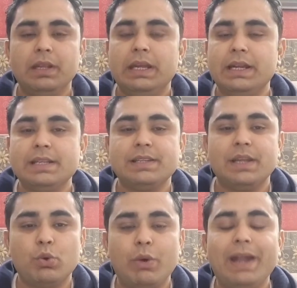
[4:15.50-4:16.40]
It is
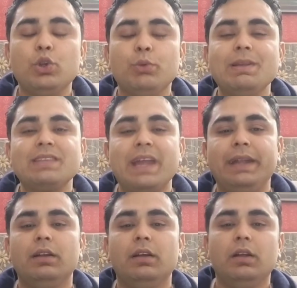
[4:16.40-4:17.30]
required to be
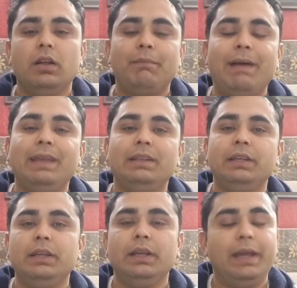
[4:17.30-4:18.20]
signed by
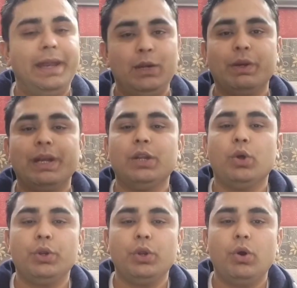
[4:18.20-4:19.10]
the advocate
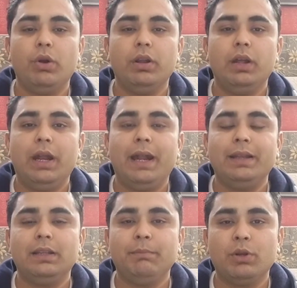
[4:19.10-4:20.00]
on record,
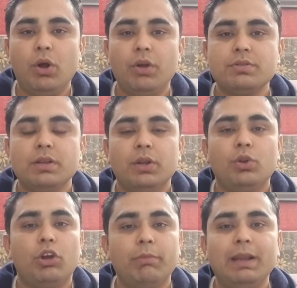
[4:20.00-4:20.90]
and because
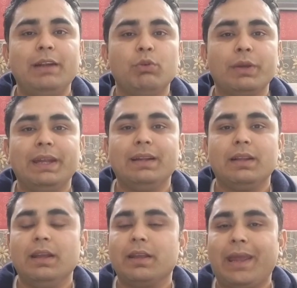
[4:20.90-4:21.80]
normal advocate
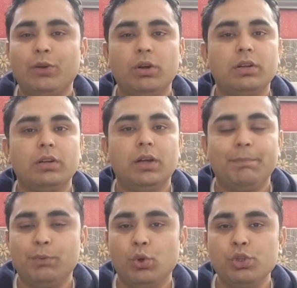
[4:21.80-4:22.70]
cannot
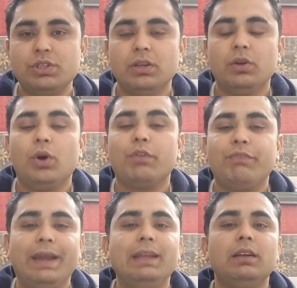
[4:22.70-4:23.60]
approach or
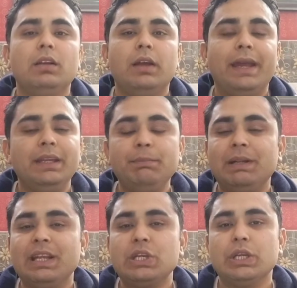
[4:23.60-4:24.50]
file any
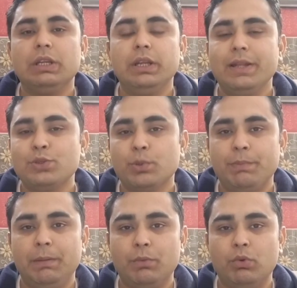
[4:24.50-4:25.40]
petition in
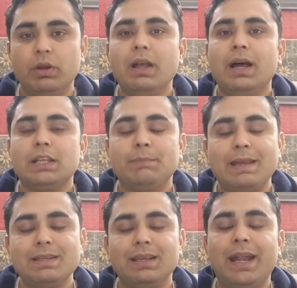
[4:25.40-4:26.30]
Supreme Court, a
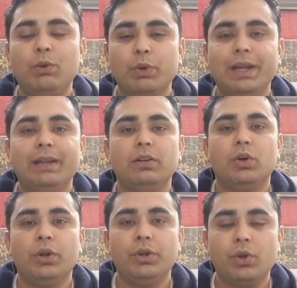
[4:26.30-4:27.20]
special advocate
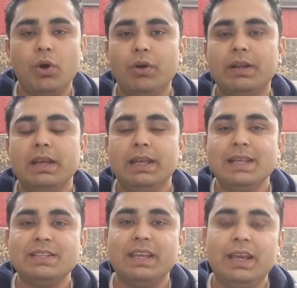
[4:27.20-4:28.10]
on record
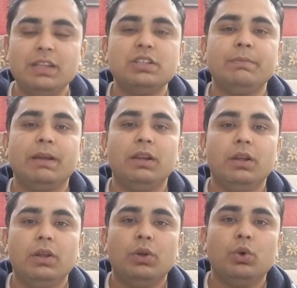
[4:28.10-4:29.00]
is eligible,
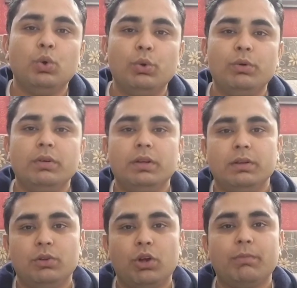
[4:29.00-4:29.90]
who
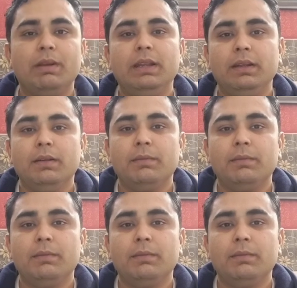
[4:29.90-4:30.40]
normally